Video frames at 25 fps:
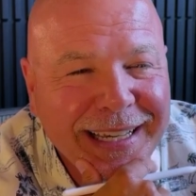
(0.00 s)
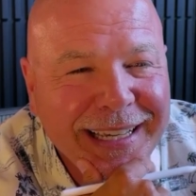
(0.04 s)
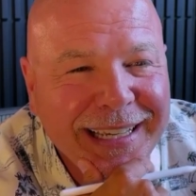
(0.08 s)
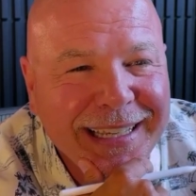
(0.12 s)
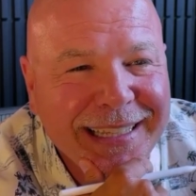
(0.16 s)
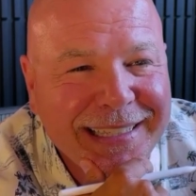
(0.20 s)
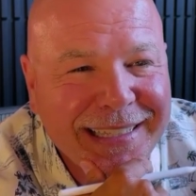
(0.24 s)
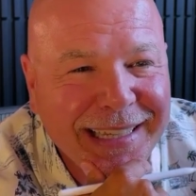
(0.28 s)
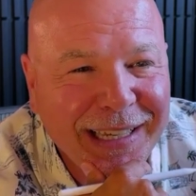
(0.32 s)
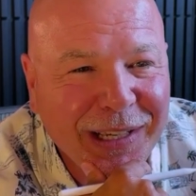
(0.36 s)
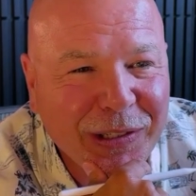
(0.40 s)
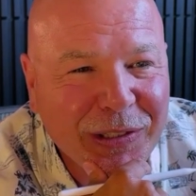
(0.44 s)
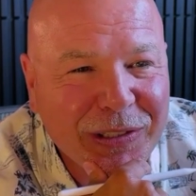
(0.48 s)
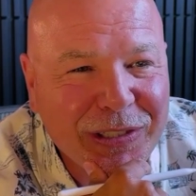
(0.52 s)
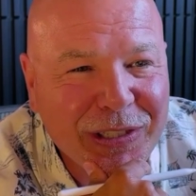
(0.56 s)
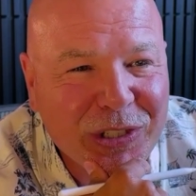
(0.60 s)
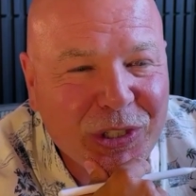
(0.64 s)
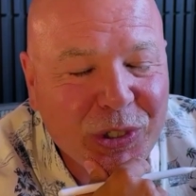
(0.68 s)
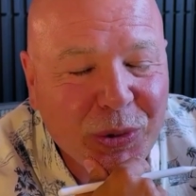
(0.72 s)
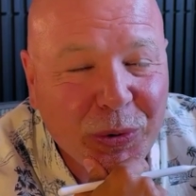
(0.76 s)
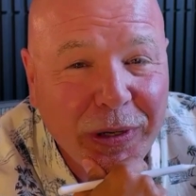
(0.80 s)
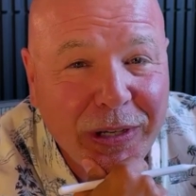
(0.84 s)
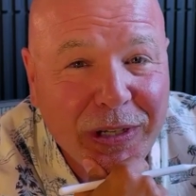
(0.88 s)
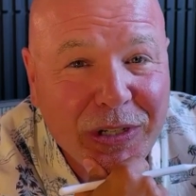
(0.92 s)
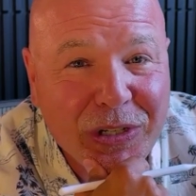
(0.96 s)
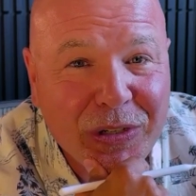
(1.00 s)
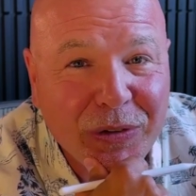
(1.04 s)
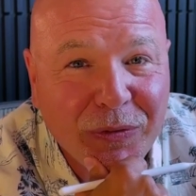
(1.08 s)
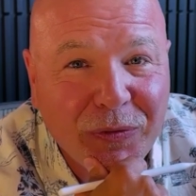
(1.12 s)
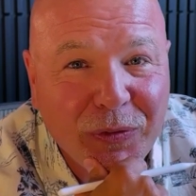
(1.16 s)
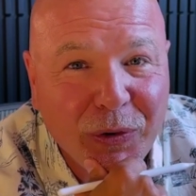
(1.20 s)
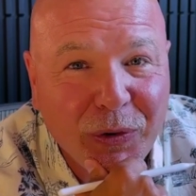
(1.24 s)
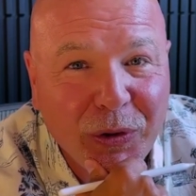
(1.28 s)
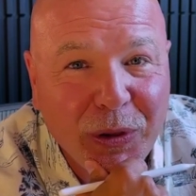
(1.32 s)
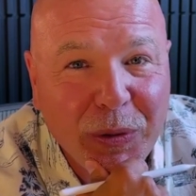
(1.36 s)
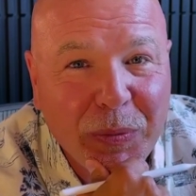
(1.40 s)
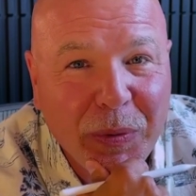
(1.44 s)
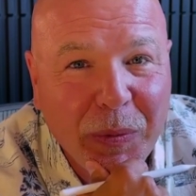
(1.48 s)
sales situation
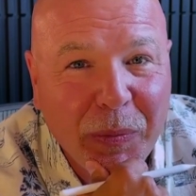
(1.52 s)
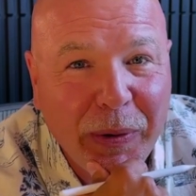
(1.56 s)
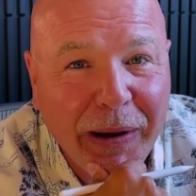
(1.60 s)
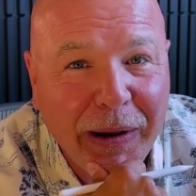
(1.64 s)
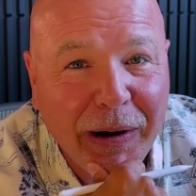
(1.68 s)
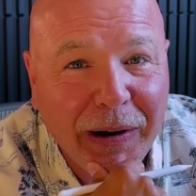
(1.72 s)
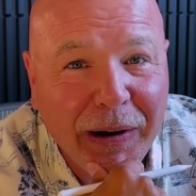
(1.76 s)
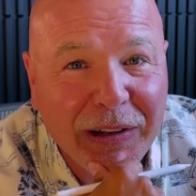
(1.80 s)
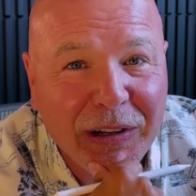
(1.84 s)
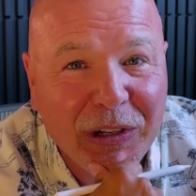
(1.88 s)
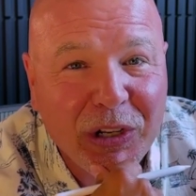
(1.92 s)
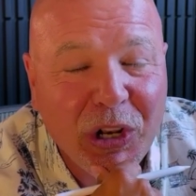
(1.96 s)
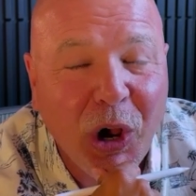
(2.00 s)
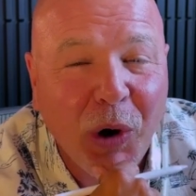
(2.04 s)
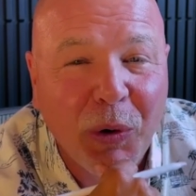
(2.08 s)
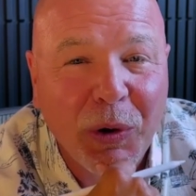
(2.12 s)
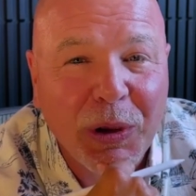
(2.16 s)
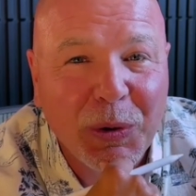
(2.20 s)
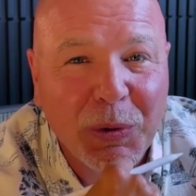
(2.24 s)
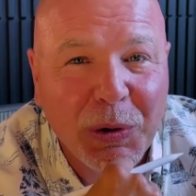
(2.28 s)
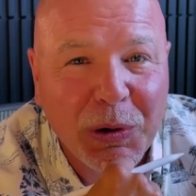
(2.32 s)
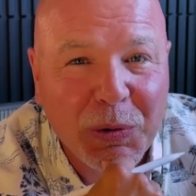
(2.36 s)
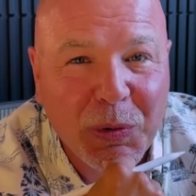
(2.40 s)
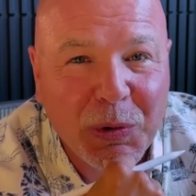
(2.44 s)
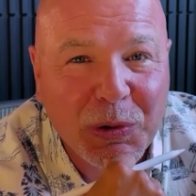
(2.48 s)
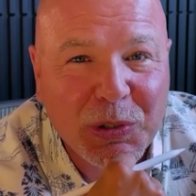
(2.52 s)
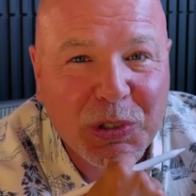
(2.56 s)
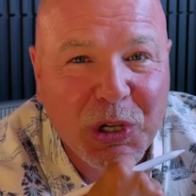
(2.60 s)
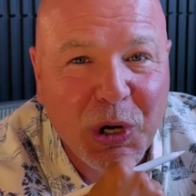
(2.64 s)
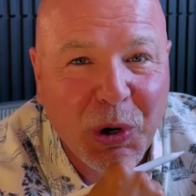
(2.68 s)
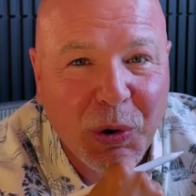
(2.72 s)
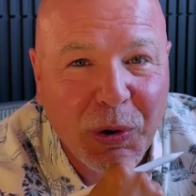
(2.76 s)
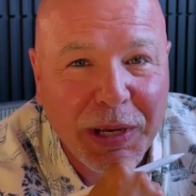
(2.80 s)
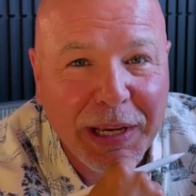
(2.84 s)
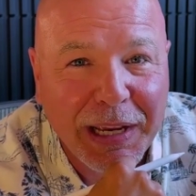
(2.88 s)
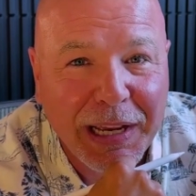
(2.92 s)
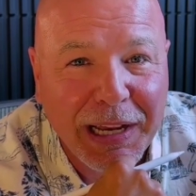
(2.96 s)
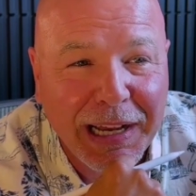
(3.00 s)
fully prepared and knowing what was
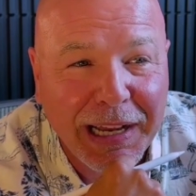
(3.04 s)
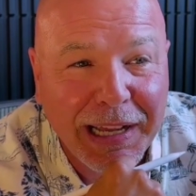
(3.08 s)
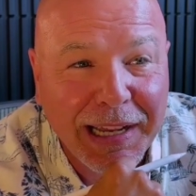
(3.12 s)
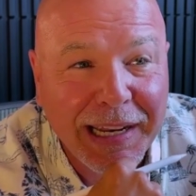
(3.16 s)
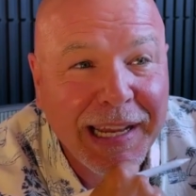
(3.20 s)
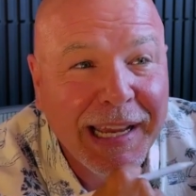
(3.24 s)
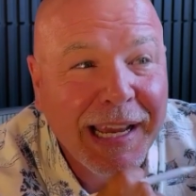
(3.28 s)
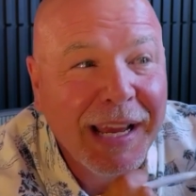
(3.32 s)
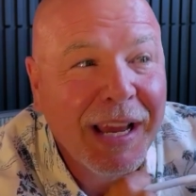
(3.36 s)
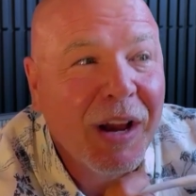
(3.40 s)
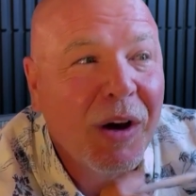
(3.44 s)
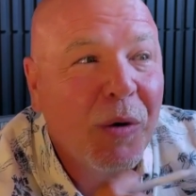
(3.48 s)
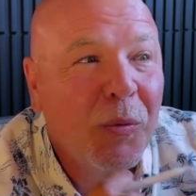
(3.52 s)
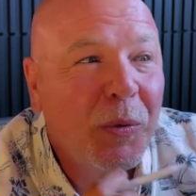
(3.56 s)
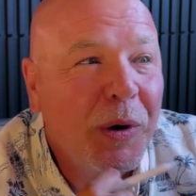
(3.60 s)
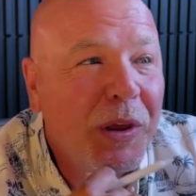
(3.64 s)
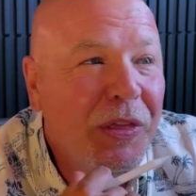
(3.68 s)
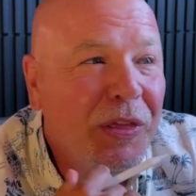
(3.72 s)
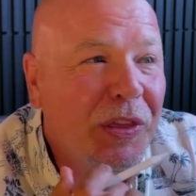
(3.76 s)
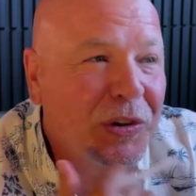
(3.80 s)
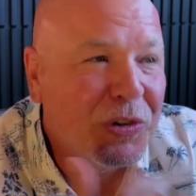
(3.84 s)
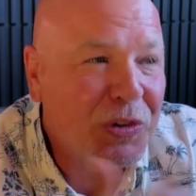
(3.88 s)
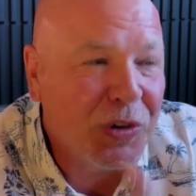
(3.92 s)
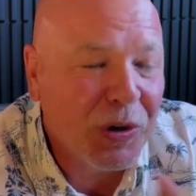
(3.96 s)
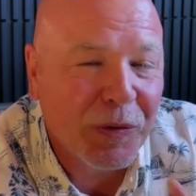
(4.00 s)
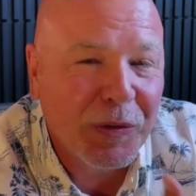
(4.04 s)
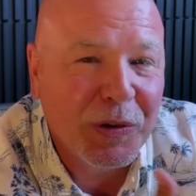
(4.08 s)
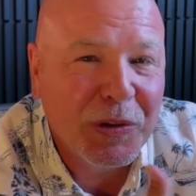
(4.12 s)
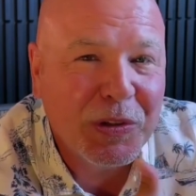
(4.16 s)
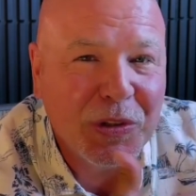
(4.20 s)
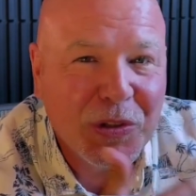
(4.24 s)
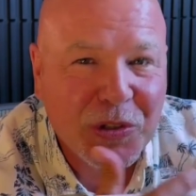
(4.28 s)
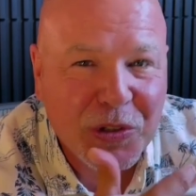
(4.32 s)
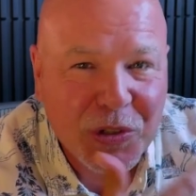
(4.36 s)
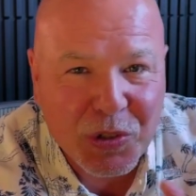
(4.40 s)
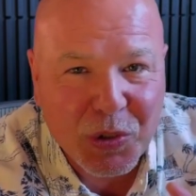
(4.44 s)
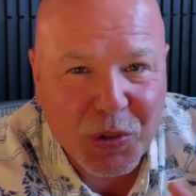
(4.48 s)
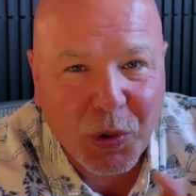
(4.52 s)
going on with the services
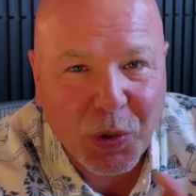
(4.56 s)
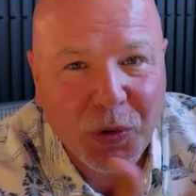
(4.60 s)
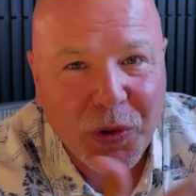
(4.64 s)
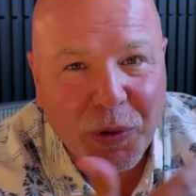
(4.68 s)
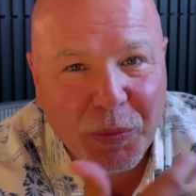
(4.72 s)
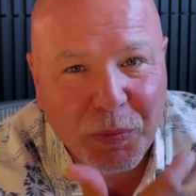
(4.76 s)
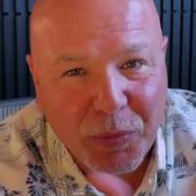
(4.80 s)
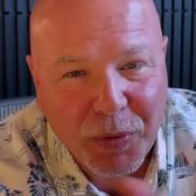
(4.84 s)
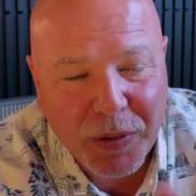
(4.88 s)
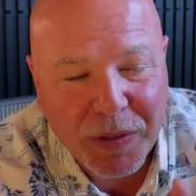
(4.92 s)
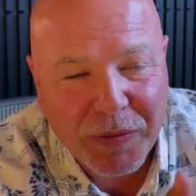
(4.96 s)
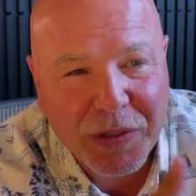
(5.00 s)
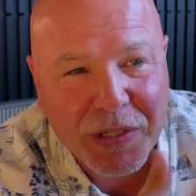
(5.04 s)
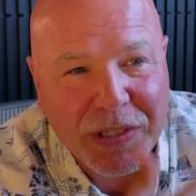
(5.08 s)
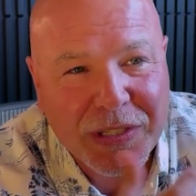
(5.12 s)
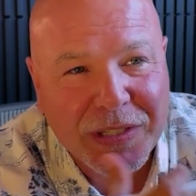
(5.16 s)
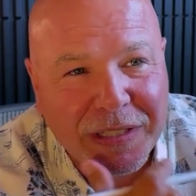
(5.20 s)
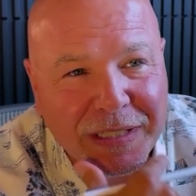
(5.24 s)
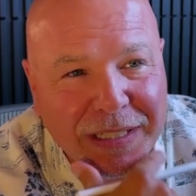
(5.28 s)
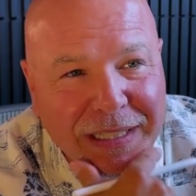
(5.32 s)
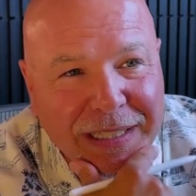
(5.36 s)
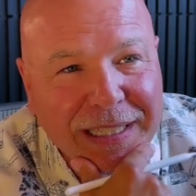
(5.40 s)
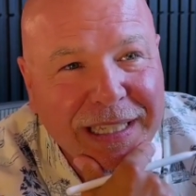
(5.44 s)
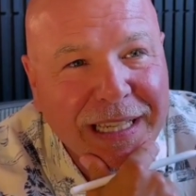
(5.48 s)
you sold them previously.